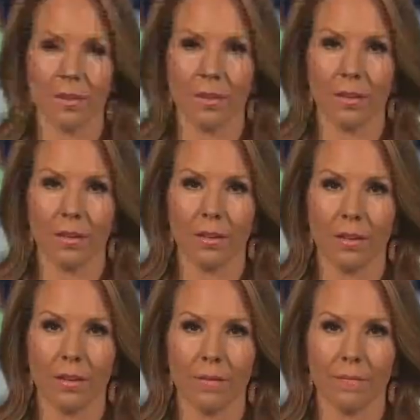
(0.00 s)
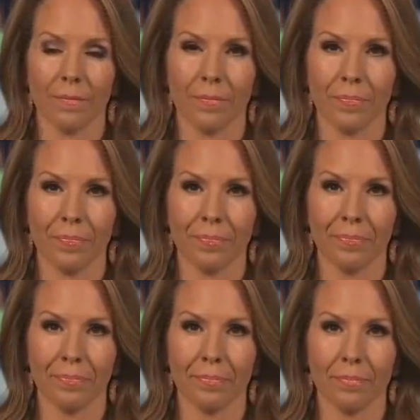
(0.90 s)

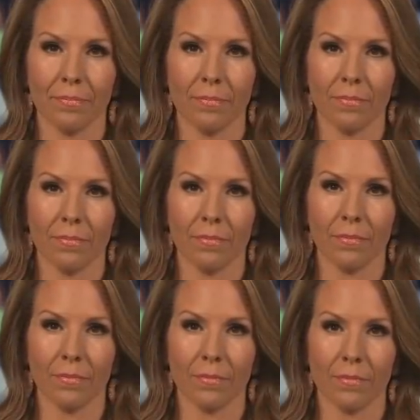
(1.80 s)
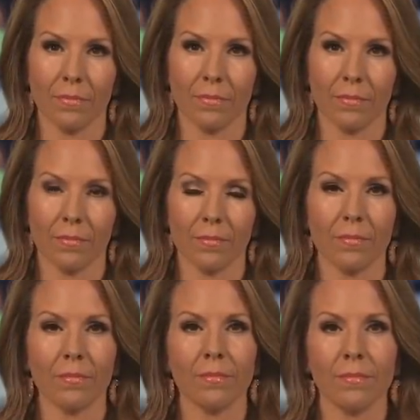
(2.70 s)

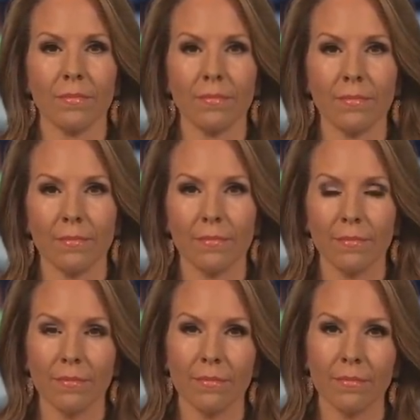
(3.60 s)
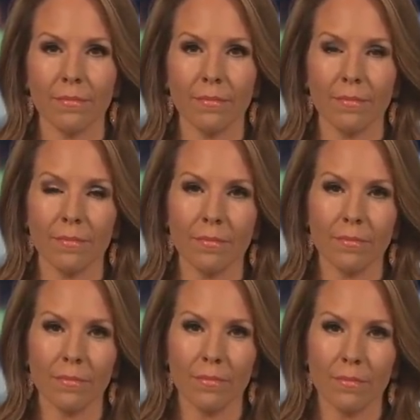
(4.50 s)

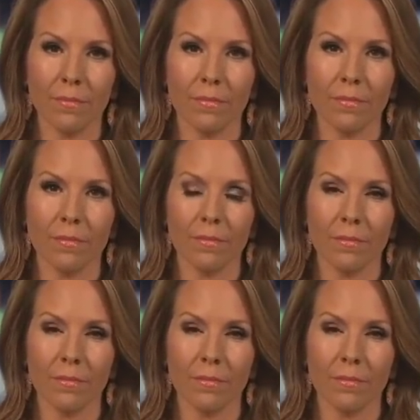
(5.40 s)
This person isn't speaking.